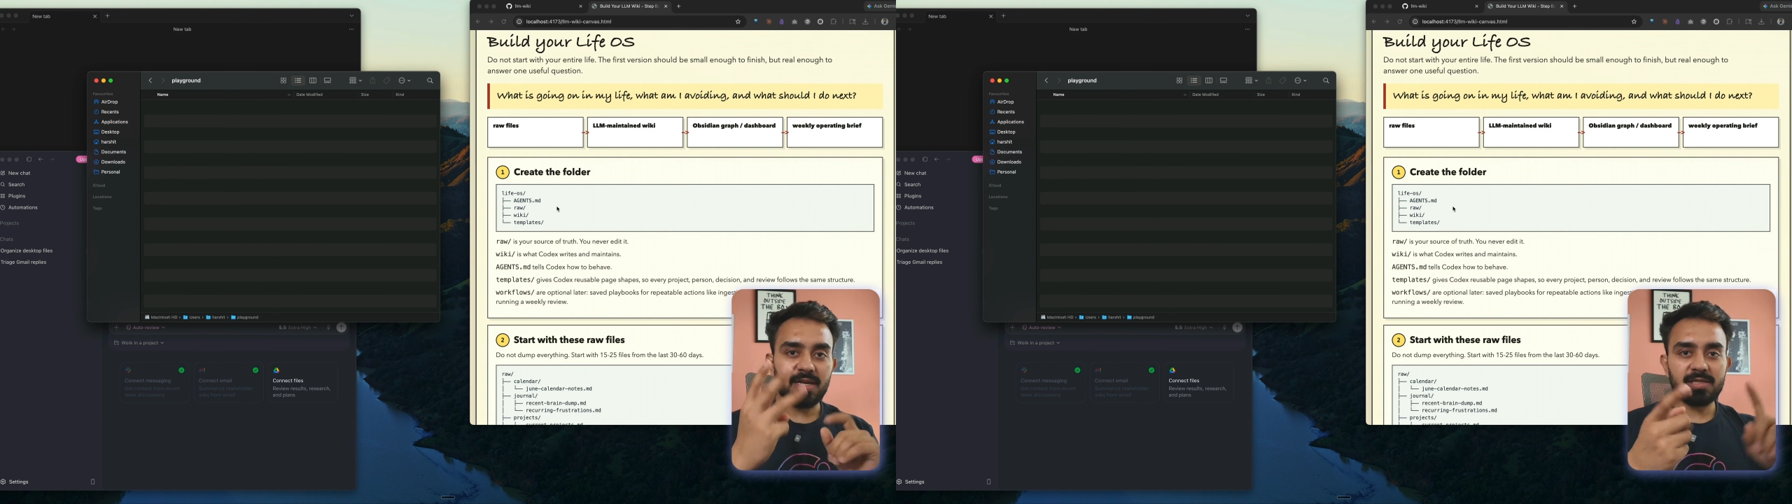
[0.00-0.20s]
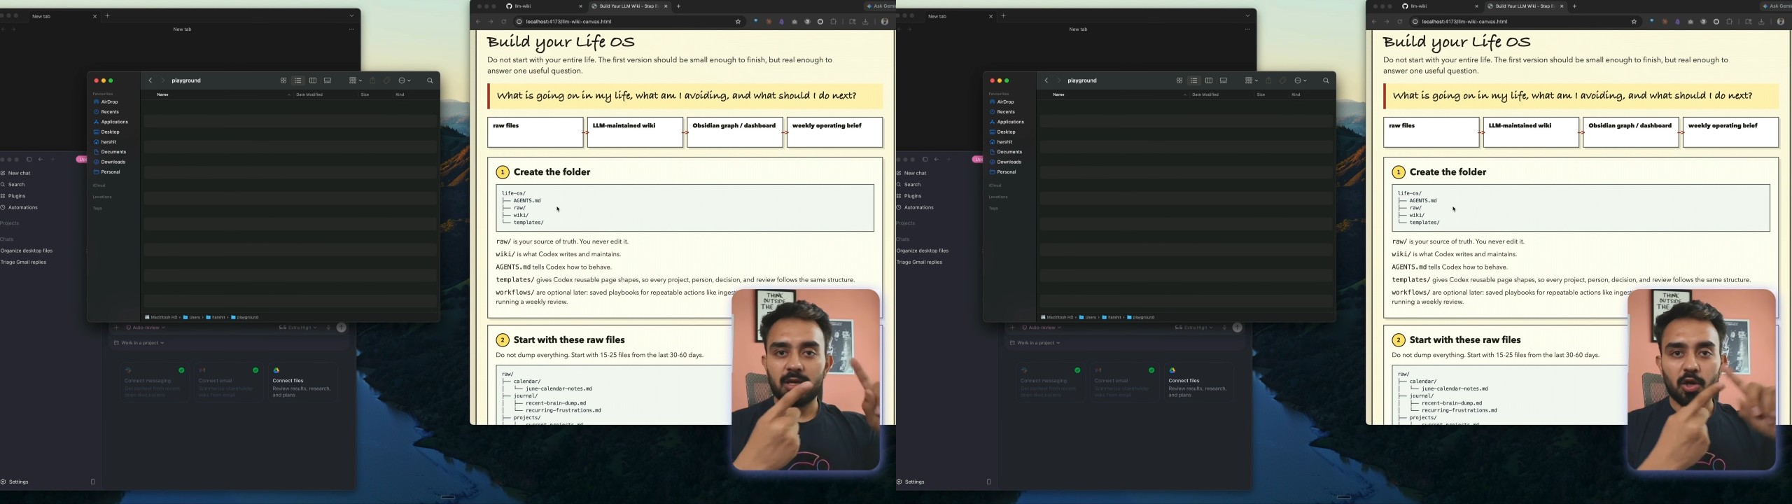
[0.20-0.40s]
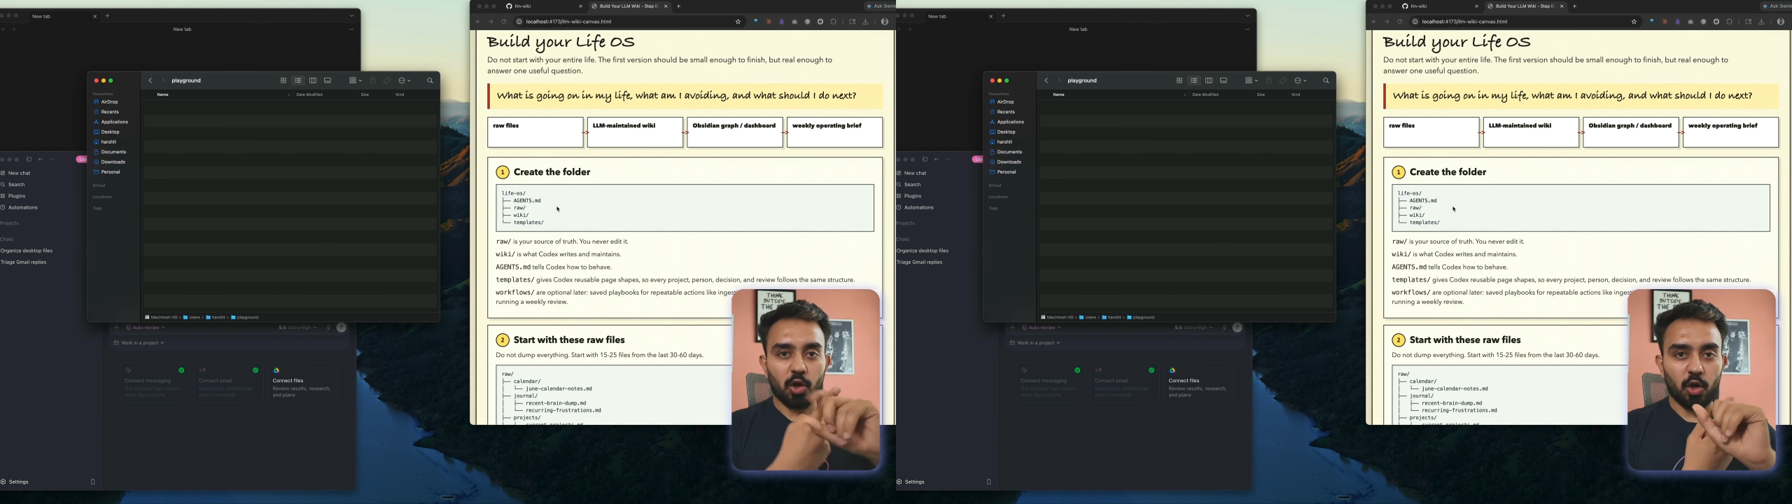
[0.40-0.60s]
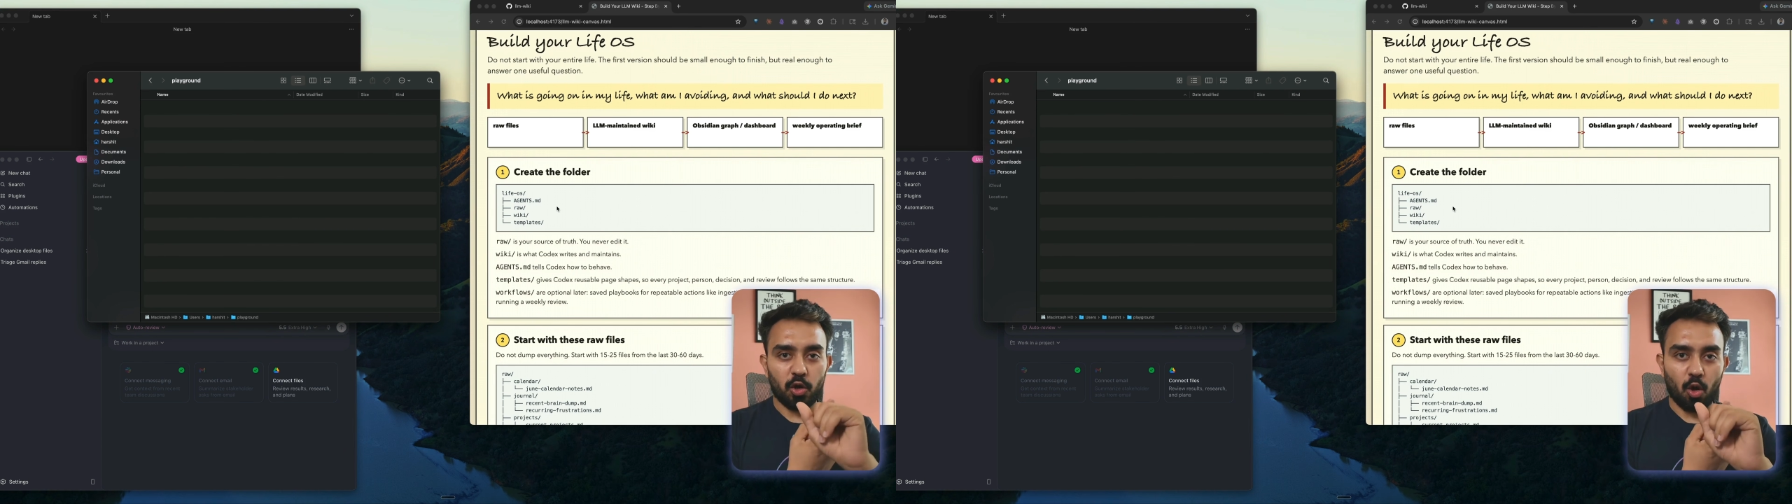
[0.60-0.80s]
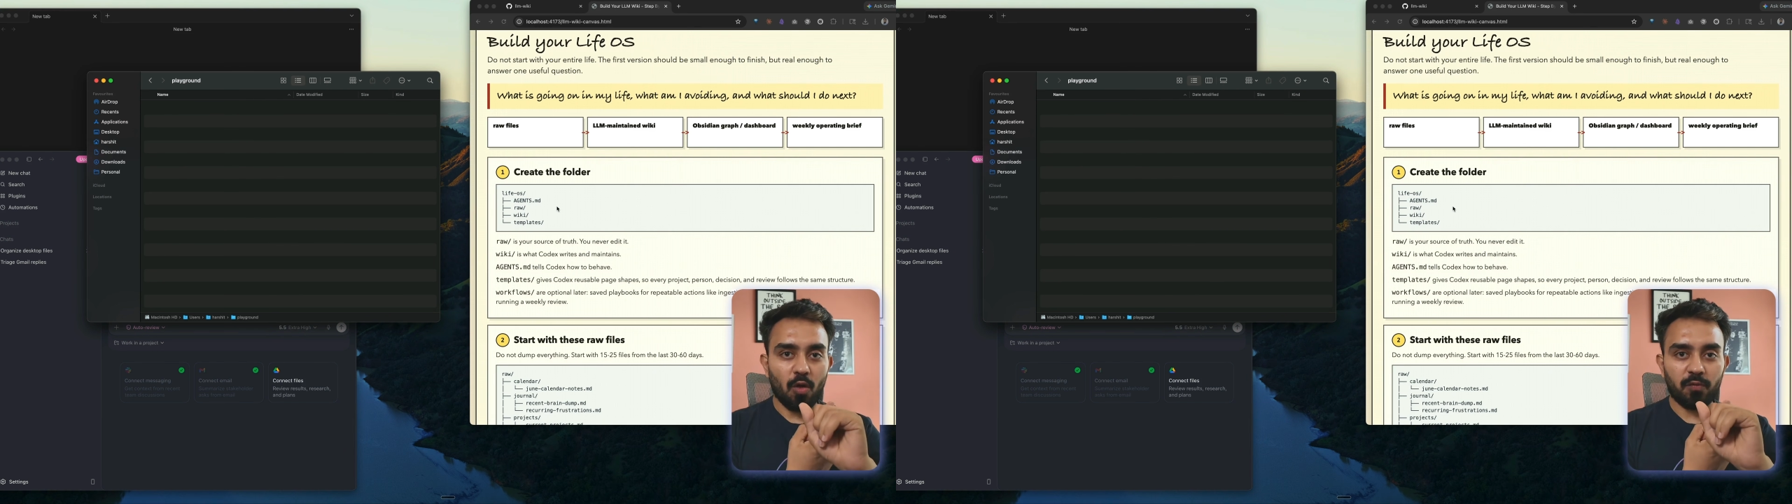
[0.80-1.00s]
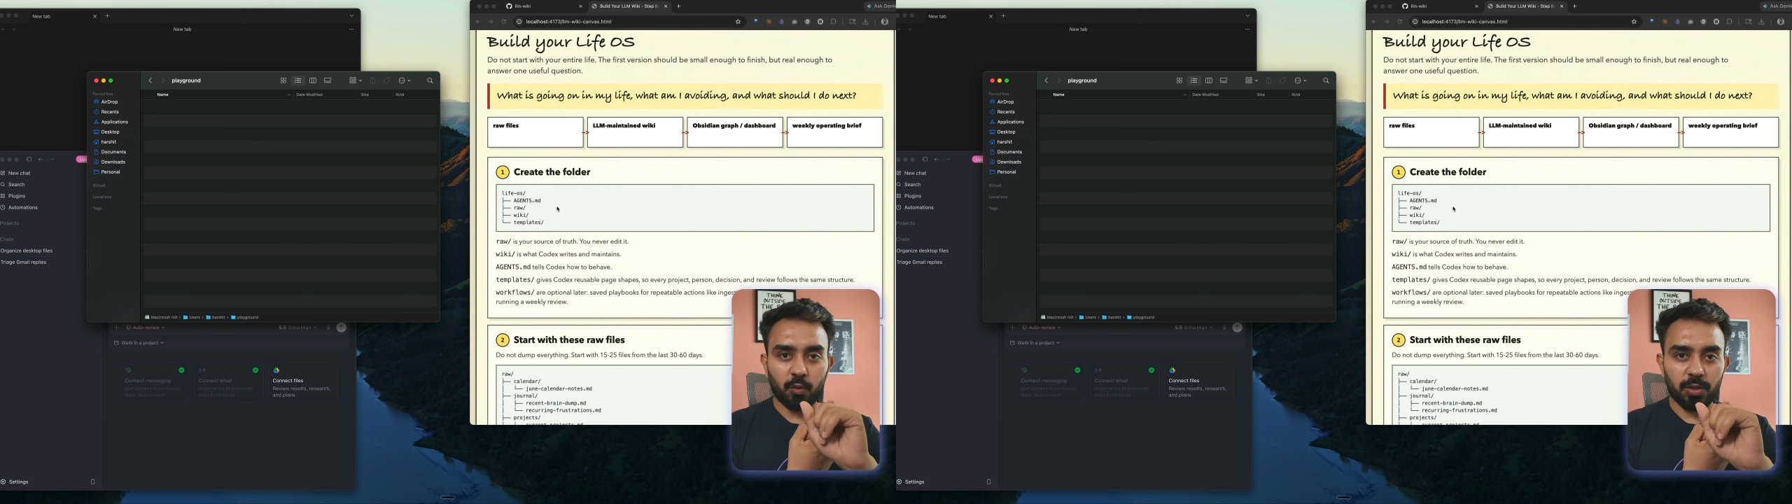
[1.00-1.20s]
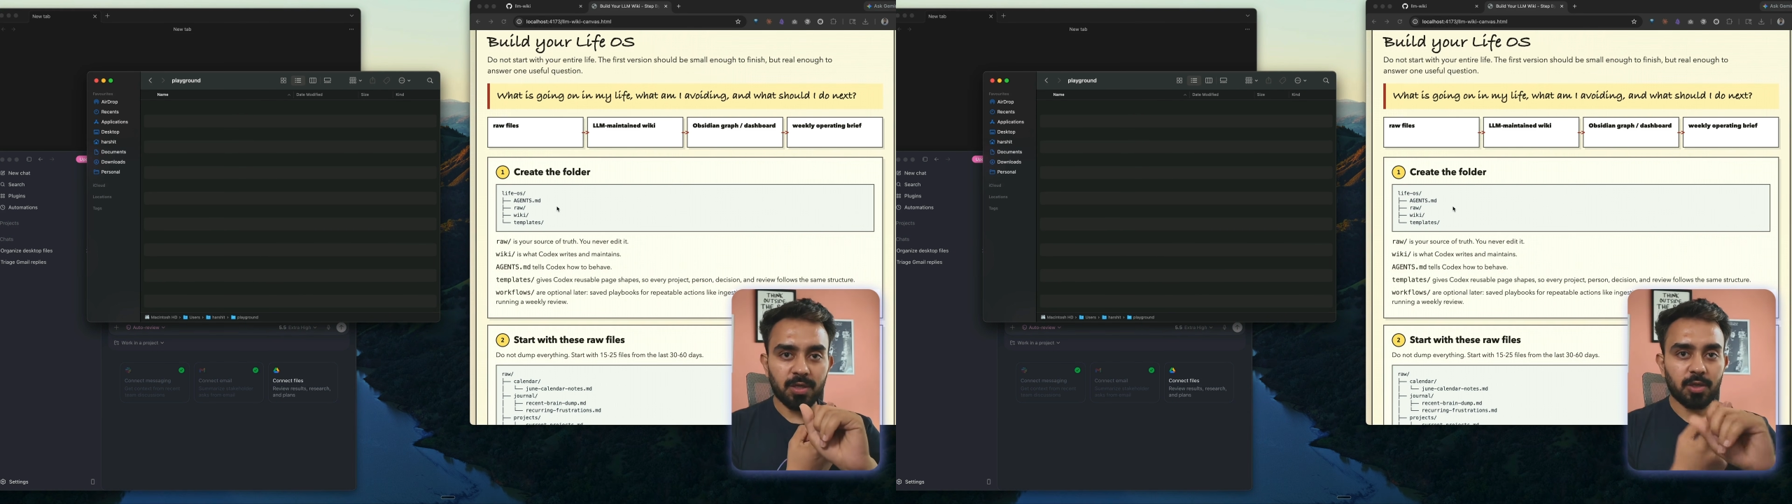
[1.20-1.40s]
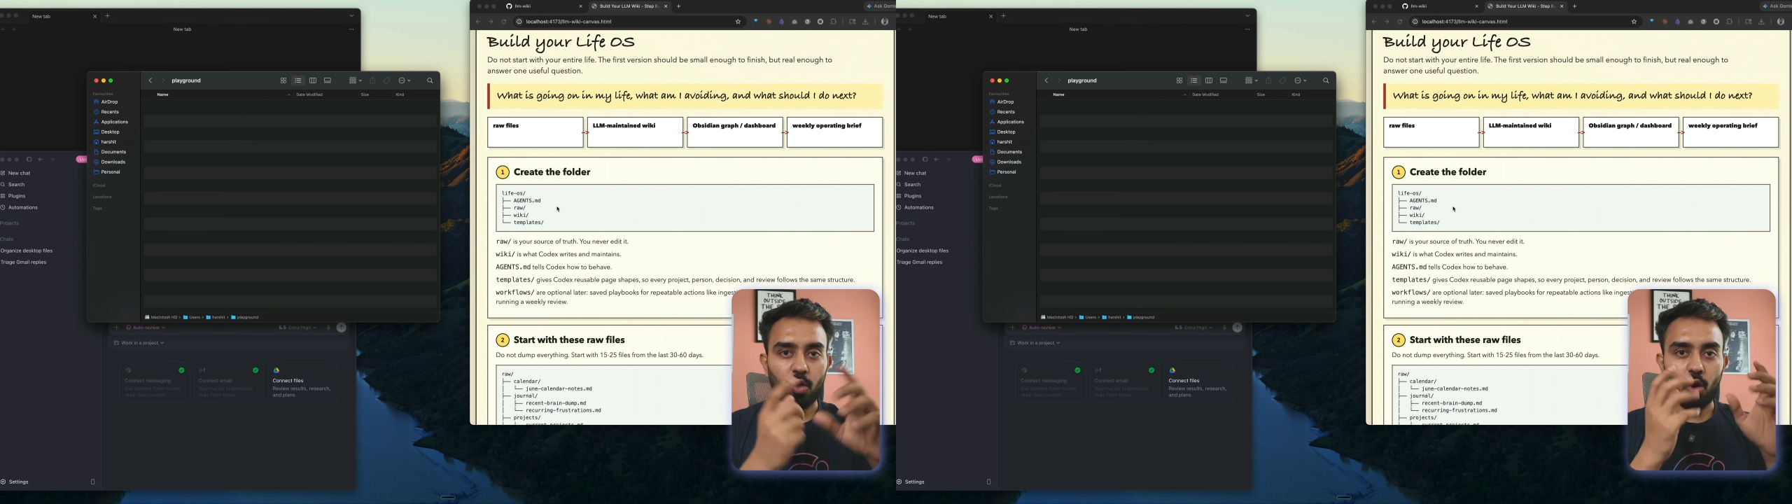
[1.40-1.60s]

layers. Raw folder.